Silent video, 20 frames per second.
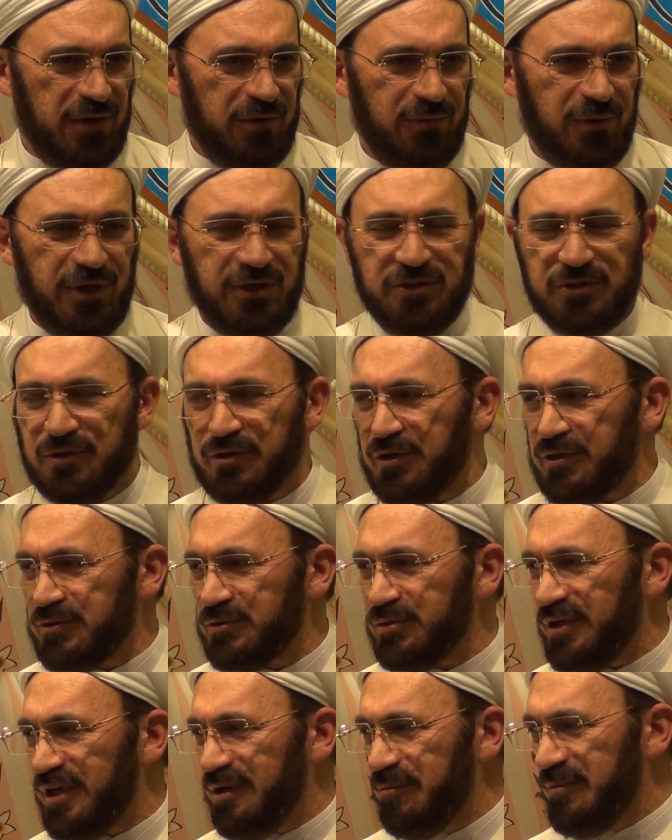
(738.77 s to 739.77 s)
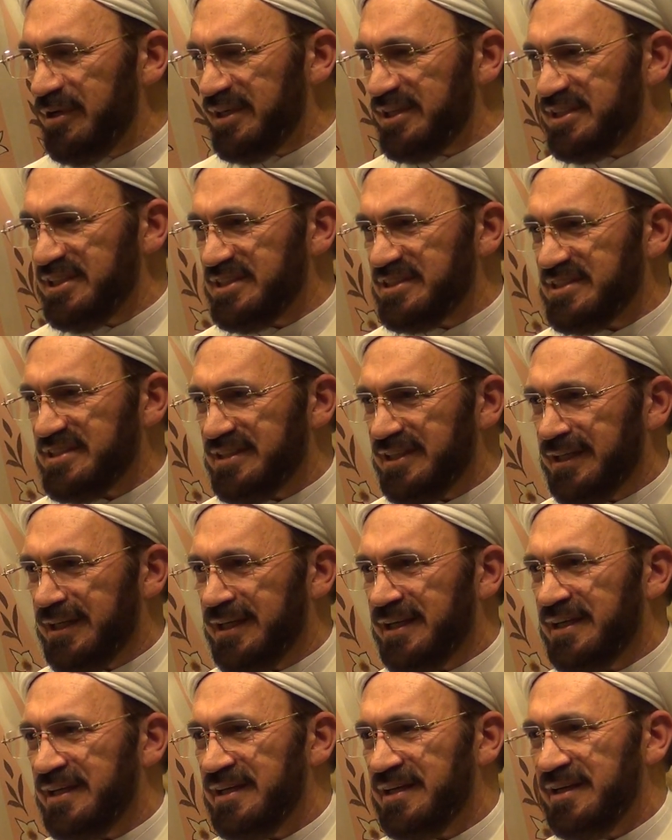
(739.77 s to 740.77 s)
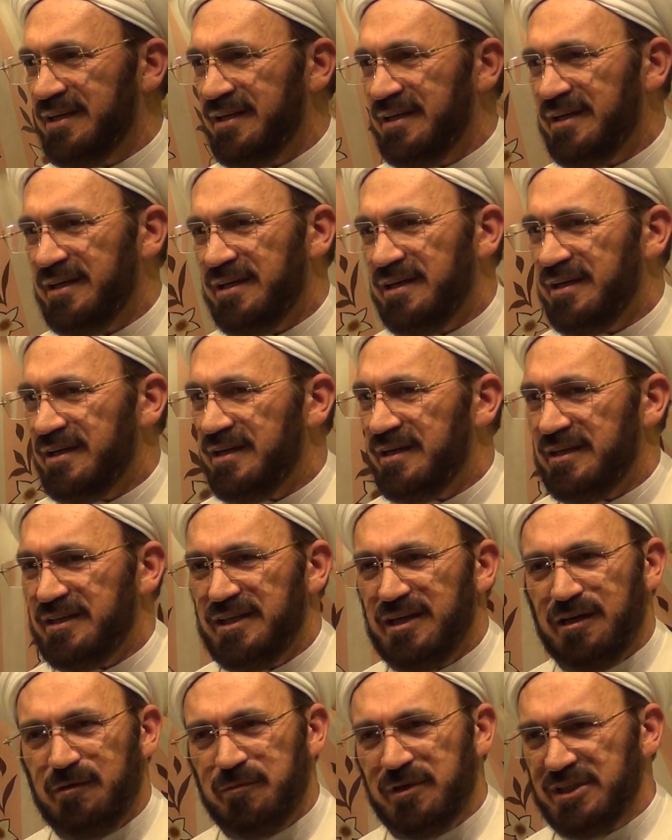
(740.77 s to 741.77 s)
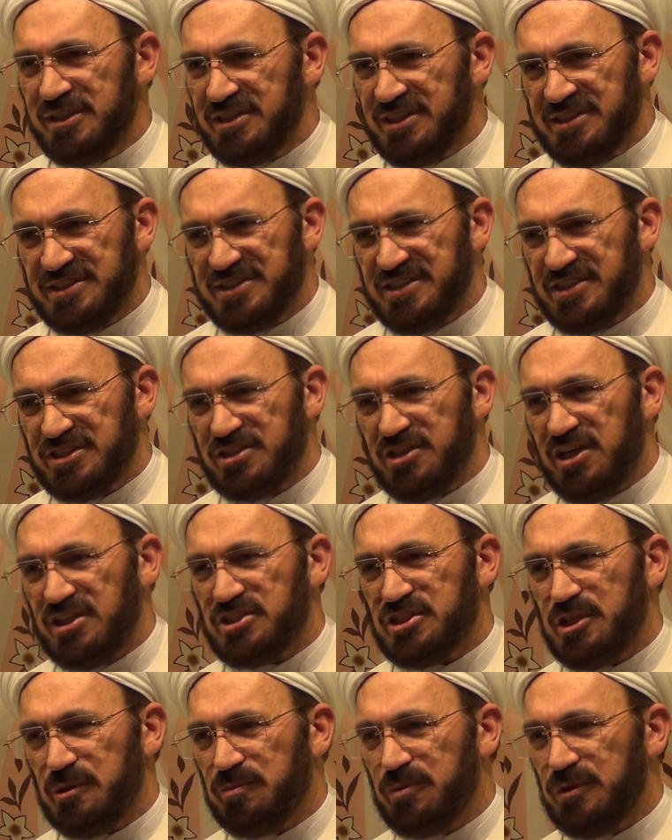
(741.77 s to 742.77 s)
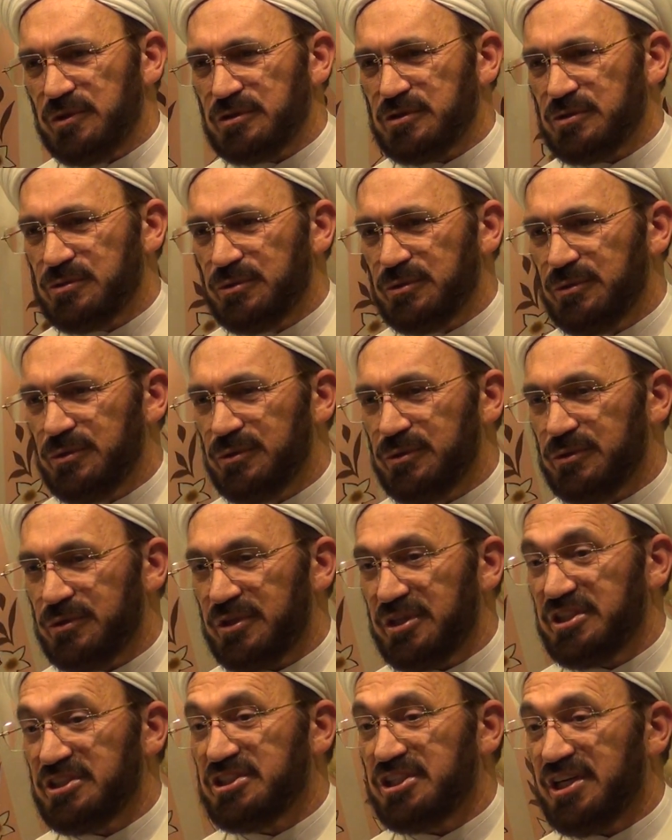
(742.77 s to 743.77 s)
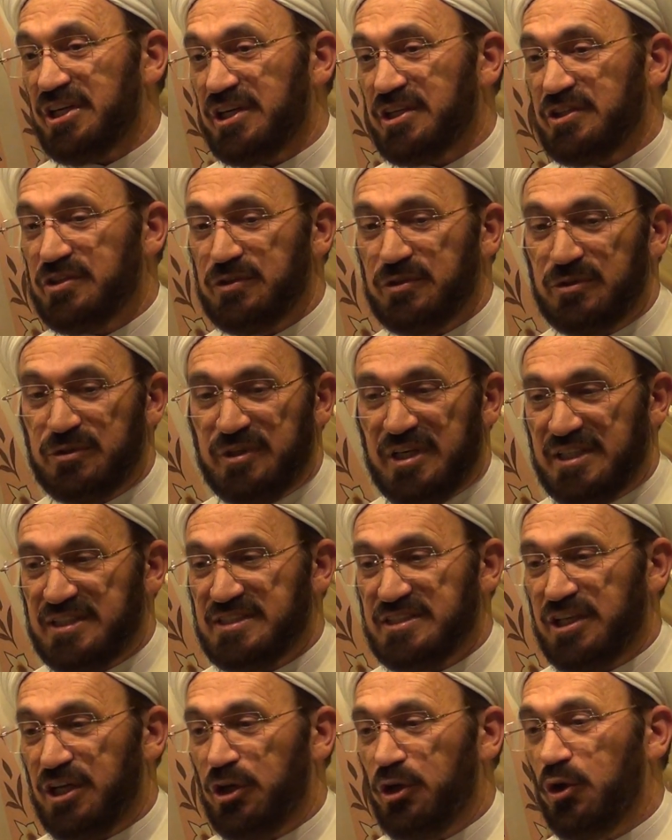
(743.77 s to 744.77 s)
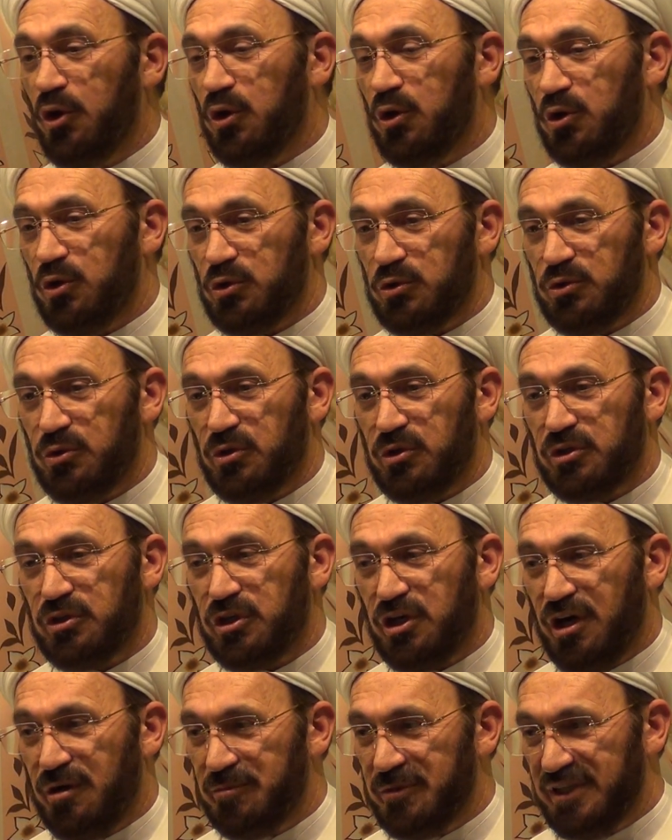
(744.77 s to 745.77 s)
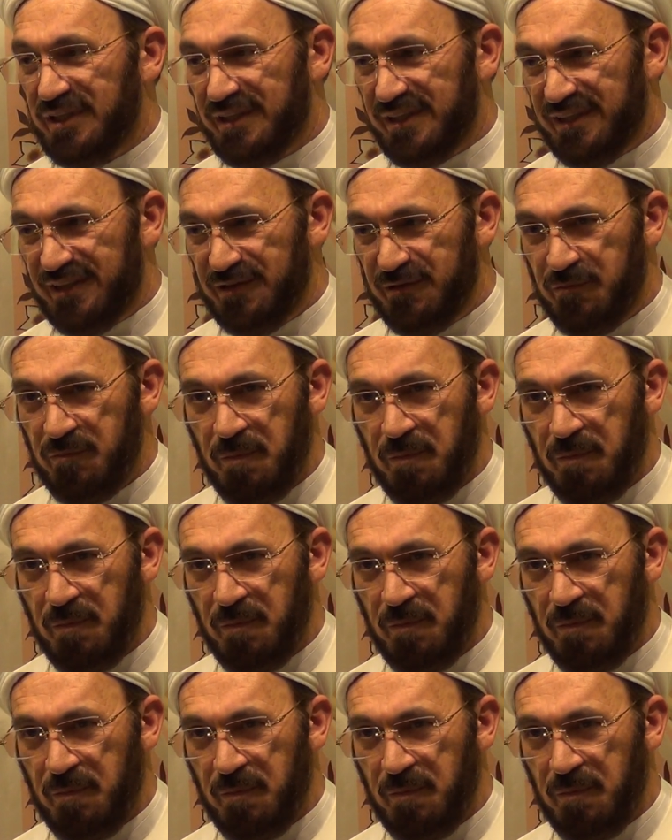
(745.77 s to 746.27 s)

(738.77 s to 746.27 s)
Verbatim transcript: When you go to emergency, the emergency is not supposed to reject you and say, no, don't come in.